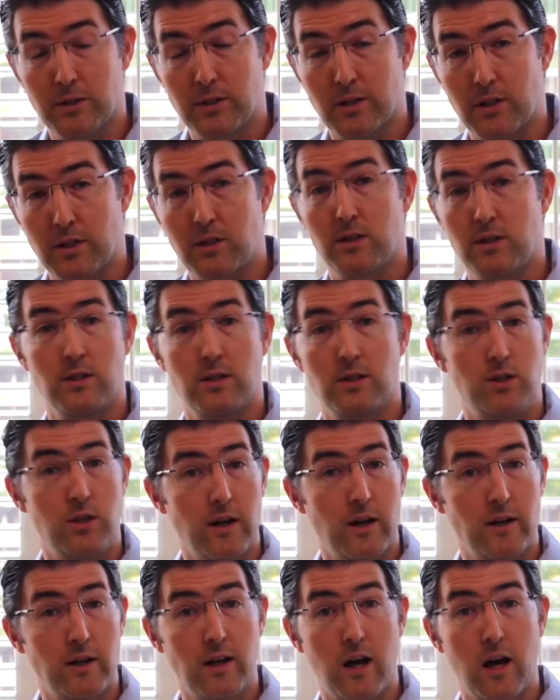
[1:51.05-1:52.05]
such as the
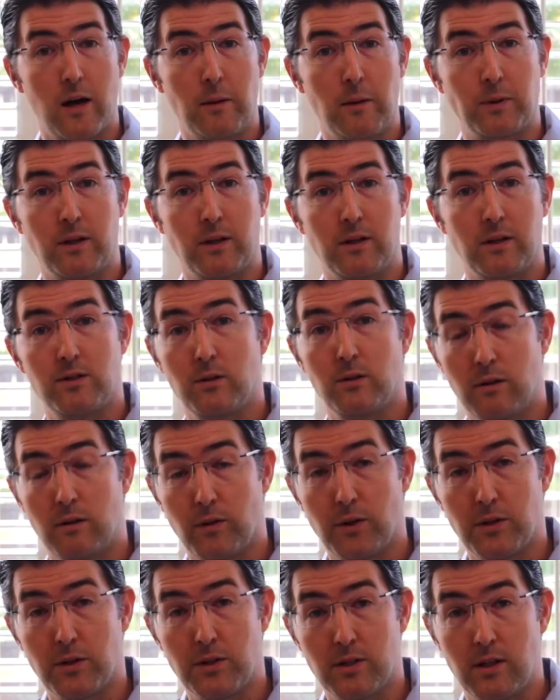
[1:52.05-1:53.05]
John Hopkins
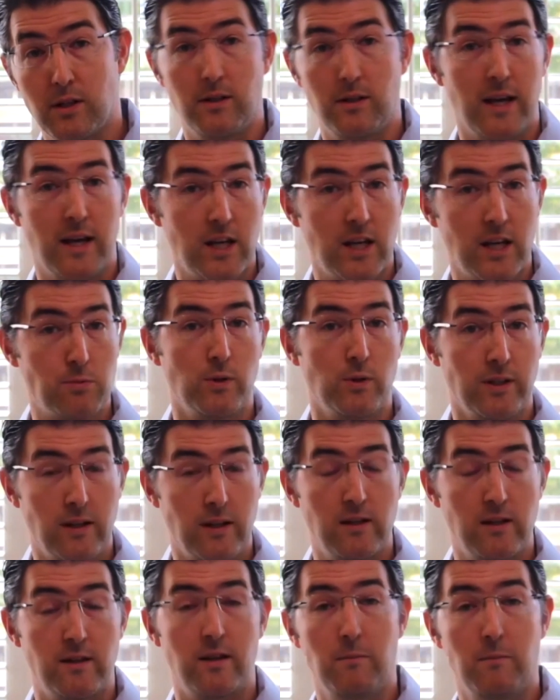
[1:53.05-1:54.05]
University dashboard
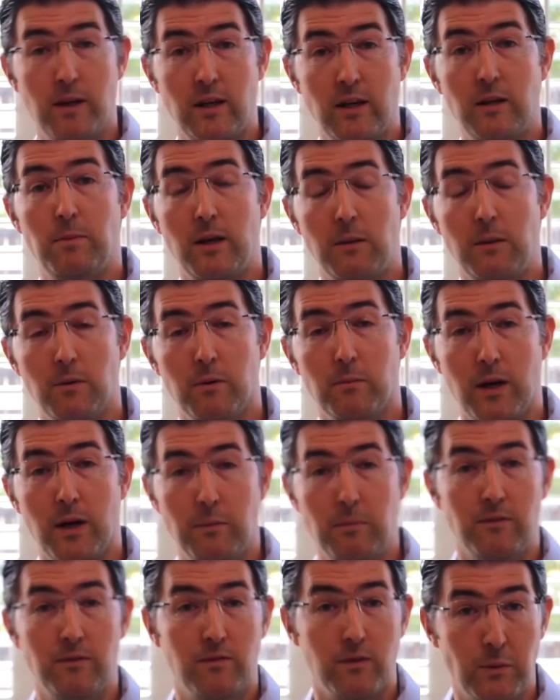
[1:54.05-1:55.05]
data that many people
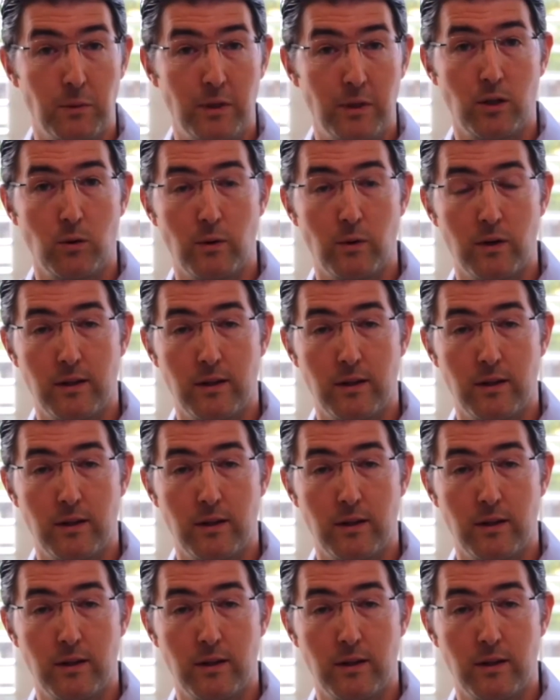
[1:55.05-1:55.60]
might be familiar with.